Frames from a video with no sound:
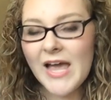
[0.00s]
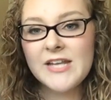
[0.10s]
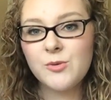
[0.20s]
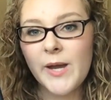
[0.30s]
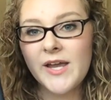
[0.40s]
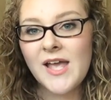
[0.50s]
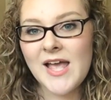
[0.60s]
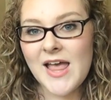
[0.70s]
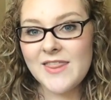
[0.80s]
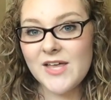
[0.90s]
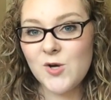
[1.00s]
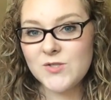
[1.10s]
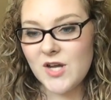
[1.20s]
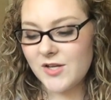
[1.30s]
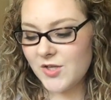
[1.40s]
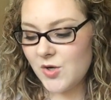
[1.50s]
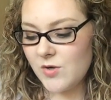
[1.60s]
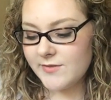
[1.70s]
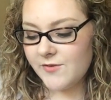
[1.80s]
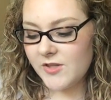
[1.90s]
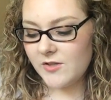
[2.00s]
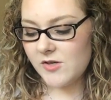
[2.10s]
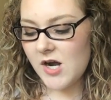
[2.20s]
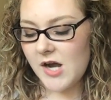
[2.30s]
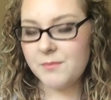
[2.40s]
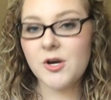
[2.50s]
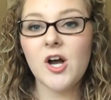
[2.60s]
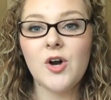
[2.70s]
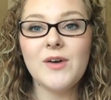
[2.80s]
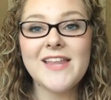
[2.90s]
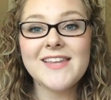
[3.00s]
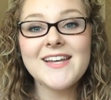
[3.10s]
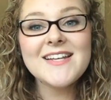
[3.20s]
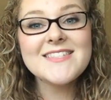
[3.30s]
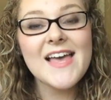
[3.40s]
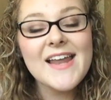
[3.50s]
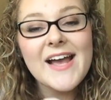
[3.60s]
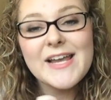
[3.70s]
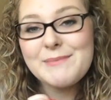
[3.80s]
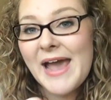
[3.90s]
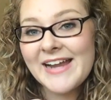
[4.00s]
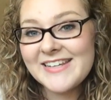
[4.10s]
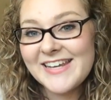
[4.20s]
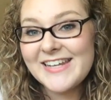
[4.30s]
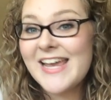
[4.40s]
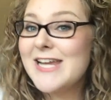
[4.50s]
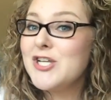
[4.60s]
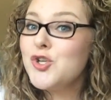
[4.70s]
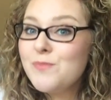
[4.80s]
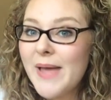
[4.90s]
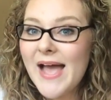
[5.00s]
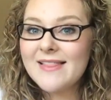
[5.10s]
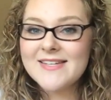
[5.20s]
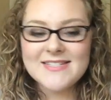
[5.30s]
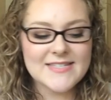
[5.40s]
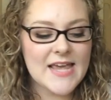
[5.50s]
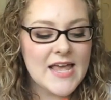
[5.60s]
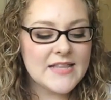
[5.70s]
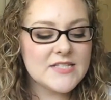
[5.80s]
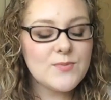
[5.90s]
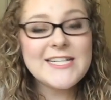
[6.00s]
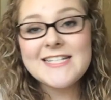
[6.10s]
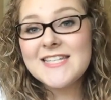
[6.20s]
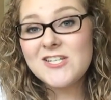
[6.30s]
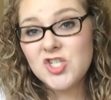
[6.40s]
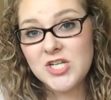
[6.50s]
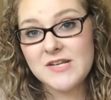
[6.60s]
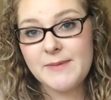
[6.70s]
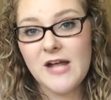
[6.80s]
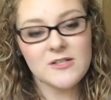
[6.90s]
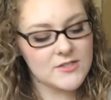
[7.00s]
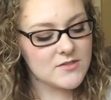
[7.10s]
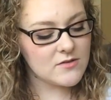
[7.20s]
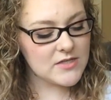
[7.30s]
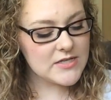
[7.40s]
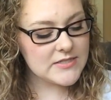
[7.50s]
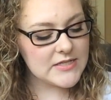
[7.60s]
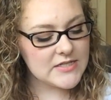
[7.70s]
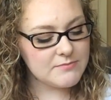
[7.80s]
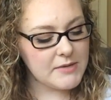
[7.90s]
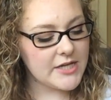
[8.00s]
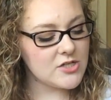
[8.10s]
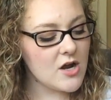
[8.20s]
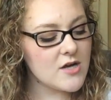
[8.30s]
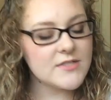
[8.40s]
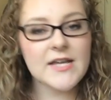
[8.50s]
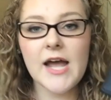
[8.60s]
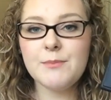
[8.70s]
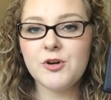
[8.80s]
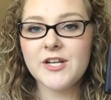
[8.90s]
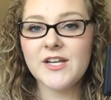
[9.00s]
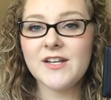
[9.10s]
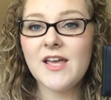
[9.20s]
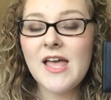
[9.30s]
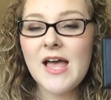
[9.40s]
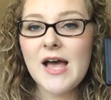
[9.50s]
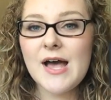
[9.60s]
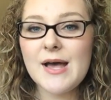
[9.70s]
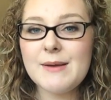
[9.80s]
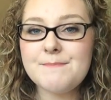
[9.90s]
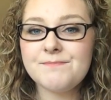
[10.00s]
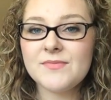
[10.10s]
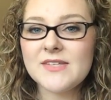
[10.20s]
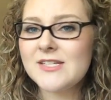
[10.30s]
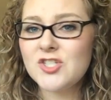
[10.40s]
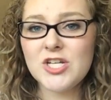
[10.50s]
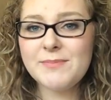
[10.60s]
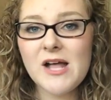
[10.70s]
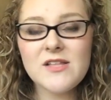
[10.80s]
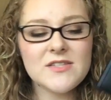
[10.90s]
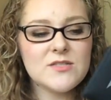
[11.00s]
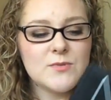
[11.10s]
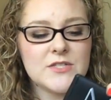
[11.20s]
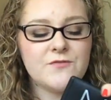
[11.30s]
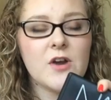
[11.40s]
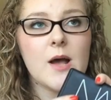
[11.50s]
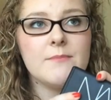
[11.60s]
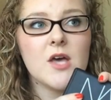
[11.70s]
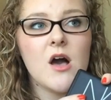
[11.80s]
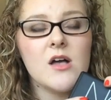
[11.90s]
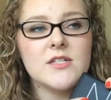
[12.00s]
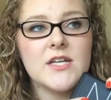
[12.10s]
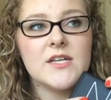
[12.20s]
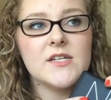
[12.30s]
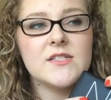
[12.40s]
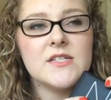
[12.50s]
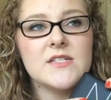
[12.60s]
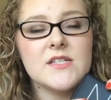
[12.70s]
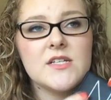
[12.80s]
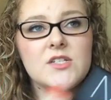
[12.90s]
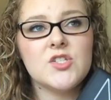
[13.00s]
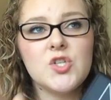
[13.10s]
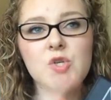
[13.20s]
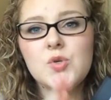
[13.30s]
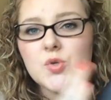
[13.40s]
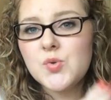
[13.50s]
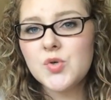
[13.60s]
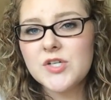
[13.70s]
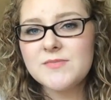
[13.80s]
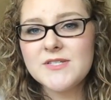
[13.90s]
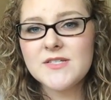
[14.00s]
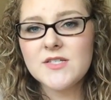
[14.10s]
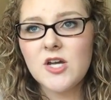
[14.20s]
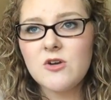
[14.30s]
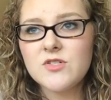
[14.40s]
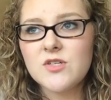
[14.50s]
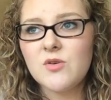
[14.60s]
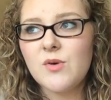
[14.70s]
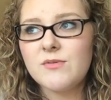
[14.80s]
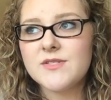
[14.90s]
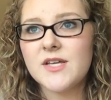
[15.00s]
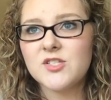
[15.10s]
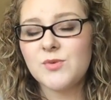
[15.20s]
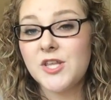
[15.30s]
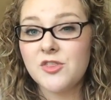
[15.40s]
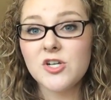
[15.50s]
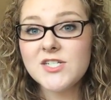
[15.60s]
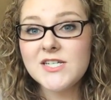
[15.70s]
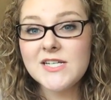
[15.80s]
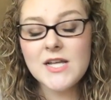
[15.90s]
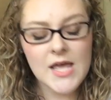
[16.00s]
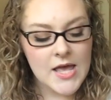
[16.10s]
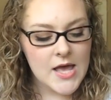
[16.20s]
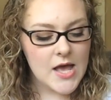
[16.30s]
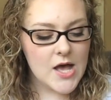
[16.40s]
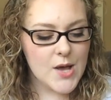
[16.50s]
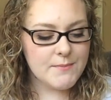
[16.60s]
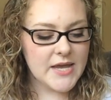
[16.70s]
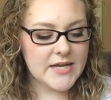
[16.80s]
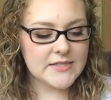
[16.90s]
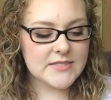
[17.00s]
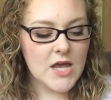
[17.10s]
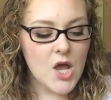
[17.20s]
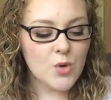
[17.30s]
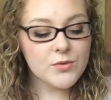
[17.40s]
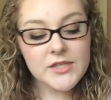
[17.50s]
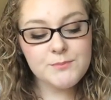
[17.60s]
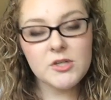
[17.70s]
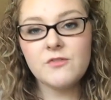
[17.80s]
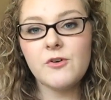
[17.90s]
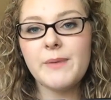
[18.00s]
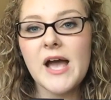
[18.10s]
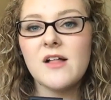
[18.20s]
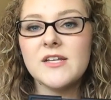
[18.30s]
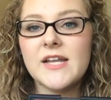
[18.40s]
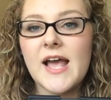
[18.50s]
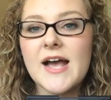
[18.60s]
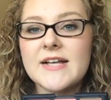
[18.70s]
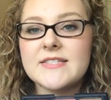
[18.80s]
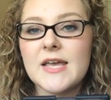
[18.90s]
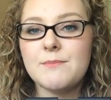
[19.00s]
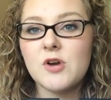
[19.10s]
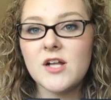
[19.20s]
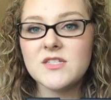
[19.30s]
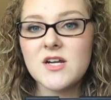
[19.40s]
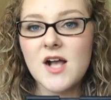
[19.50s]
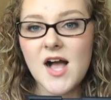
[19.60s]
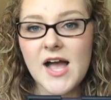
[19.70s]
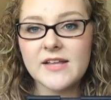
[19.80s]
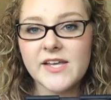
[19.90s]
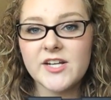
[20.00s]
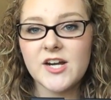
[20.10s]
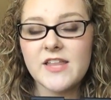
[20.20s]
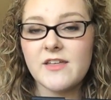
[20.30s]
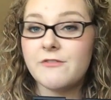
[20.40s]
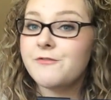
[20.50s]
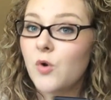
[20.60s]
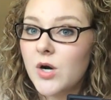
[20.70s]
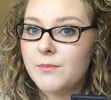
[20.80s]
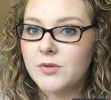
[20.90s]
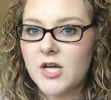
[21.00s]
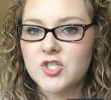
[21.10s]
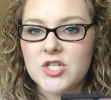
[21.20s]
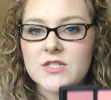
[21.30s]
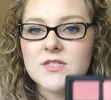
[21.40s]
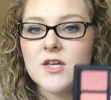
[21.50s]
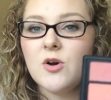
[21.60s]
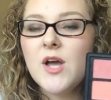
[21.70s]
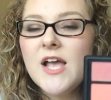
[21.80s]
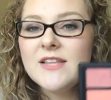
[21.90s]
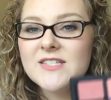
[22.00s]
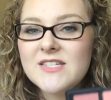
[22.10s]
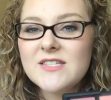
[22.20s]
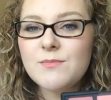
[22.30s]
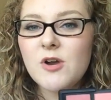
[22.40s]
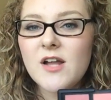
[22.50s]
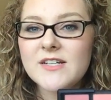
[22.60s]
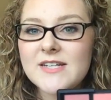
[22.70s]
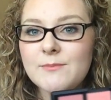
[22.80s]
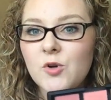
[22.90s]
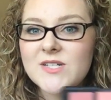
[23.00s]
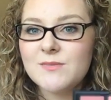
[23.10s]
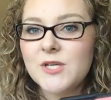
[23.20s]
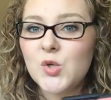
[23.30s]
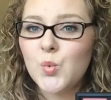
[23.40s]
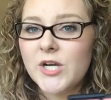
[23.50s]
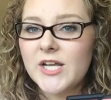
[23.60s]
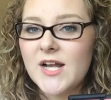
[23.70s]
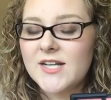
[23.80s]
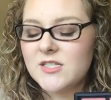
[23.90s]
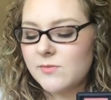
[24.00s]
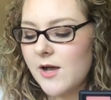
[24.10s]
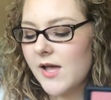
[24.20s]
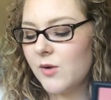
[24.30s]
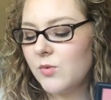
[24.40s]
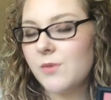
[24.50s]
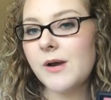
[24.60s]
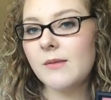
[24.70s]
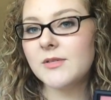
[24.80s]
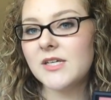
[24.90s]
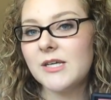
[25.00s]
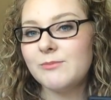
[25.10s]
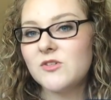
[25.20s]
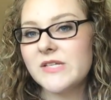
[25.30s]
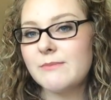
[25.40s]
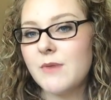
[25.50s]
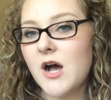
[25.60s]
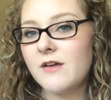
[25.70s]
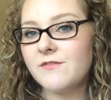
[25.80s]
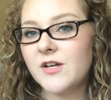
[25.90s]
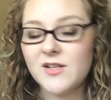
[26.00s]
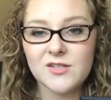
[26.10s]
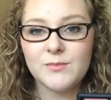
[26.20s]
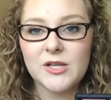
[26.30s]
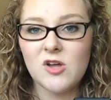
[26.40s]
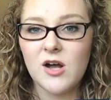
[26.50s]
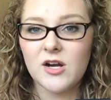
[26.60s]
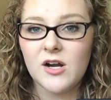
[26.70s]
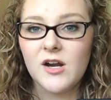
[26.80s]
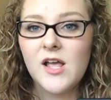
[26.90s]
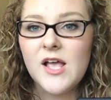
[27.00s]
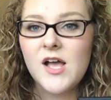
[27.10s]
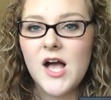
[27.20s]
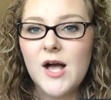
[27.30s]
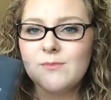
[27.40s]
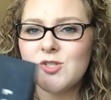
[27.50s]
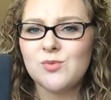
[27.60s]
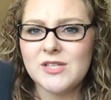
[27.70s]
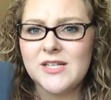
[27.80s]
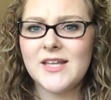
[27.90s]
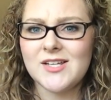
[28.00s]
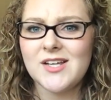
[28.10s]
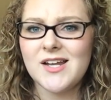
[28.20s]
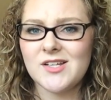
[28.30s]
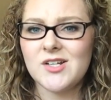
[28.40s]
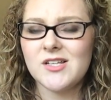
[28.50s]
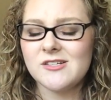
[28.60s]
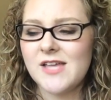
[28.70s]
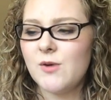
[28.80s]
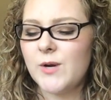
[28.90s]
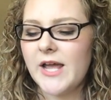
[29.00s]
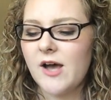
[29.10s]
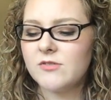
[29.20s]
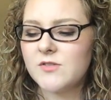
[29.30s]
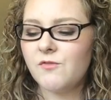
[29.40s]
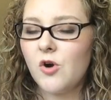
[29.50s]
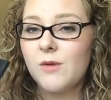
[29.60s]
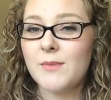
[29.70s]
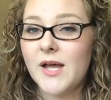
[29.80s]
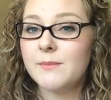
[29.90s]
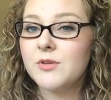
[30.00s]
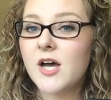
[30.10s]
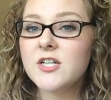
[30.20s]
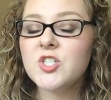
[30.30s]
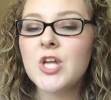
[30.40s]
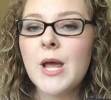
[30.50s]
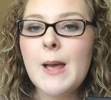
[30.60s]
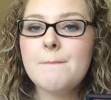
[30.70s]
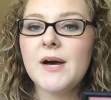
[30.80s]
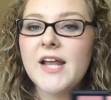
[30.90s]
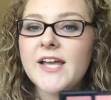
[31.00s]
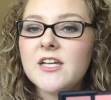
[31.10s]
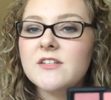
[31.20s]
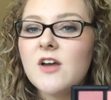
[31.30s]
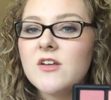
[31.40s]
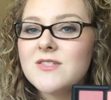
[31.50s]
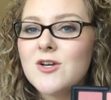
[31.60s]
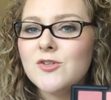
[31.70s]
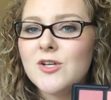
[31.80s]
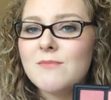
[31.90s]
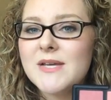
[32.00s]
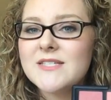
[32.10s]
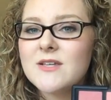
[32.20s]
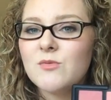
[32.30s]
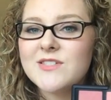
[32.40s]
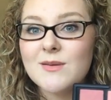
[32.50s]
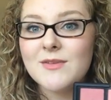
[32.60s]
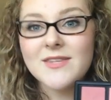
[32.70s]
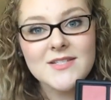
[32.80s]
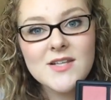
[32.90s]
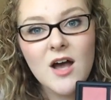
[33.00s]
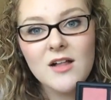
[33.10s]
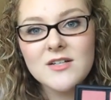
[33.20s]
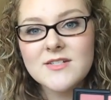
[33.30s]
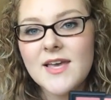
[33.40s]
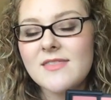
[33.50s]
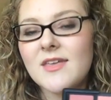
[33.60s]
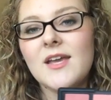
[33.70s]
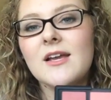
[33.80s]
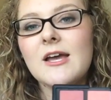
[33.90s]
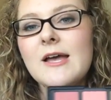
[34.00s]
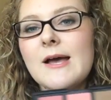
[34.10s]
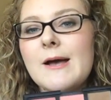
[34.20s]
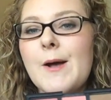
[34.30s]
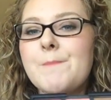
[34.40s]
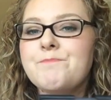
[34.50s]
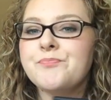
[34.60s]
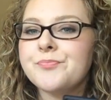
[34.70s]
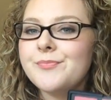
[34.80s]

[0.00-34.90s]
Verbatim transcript: anyway, those are the goals for the Lorac Pro, and like I said, I am adding in a new palette. This one is a cheek palette. So this is my NARS Guy Bourdin um, cheek palette. This was from the holiday season two Christmases ago, so what was that, twenty thirteen? Um, and it's a really beautiful palette. It has a bronzer, a highlighter, and then four blushes. So this is the product I'm going to be working on as well. I will probably keep using mauve a little bit longer um, to really like kind of clear that one out for my blush. But I could also, you know, mix it with some of these colors, I think. Um,